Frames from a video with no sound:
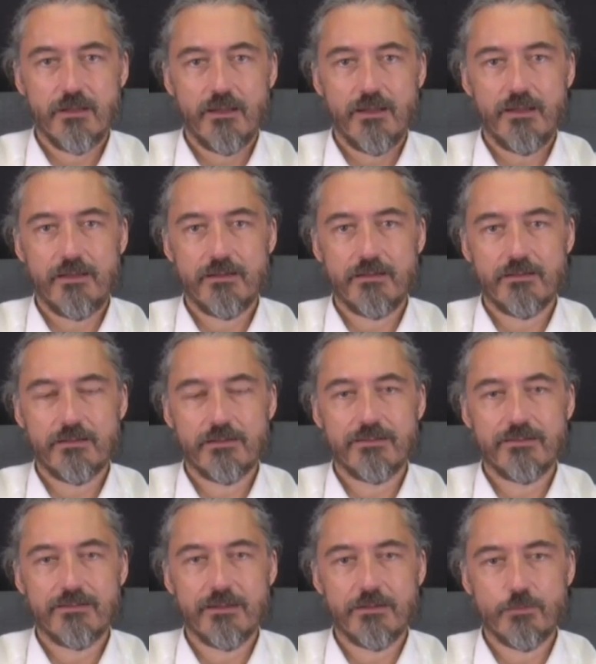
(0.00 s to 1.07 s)

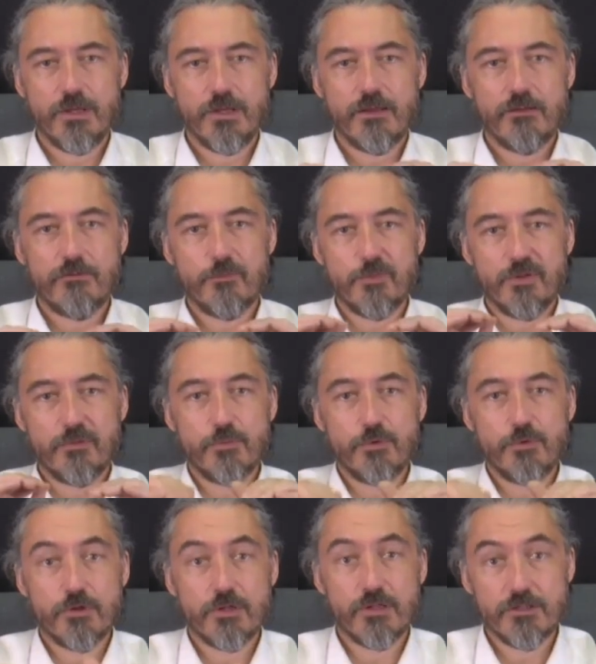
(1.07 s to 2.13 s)
and that we have been
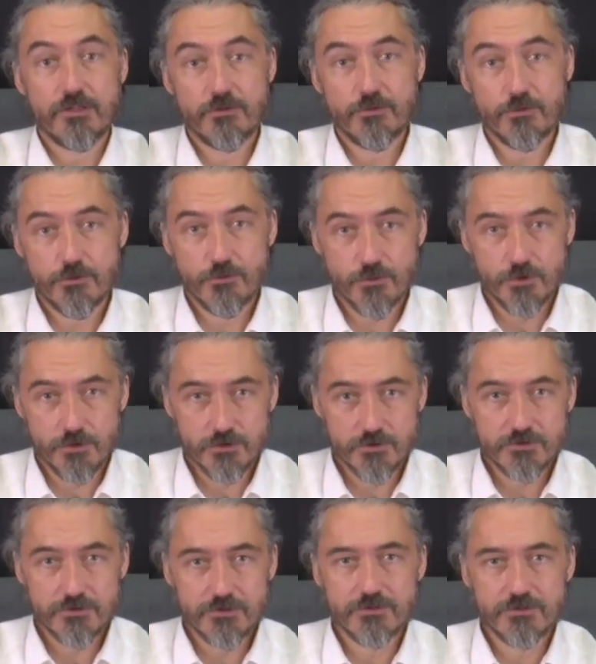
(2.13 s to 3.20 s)
born into a
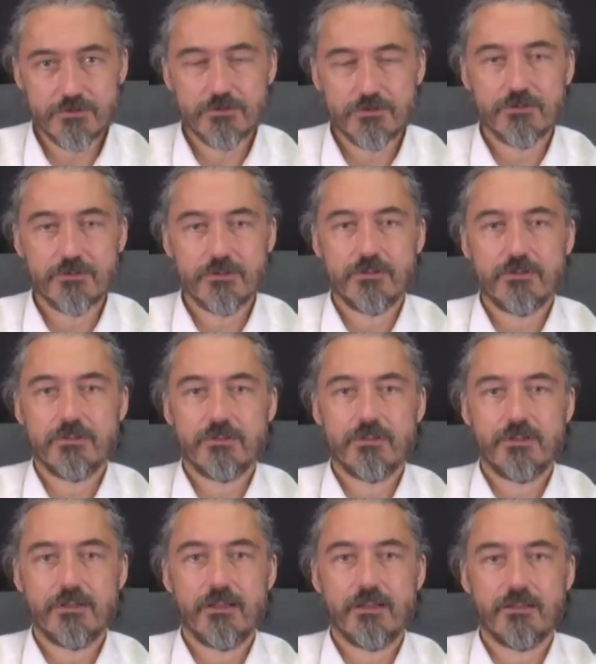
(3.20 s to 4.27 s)
world
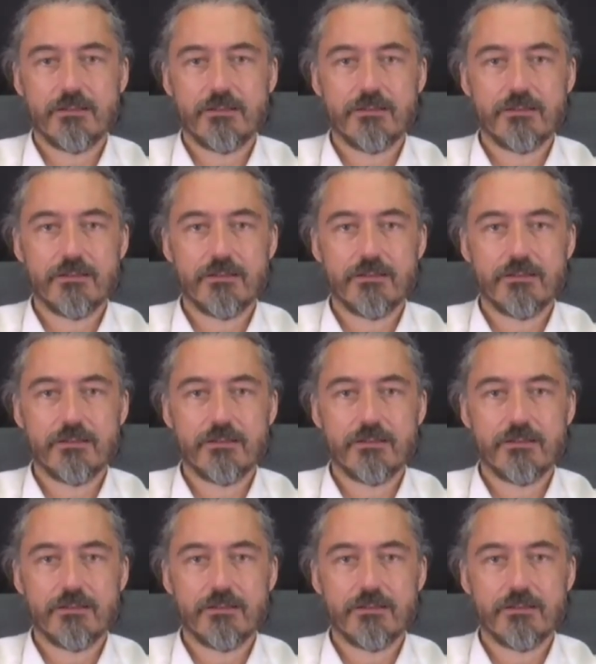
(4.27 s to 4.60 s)
that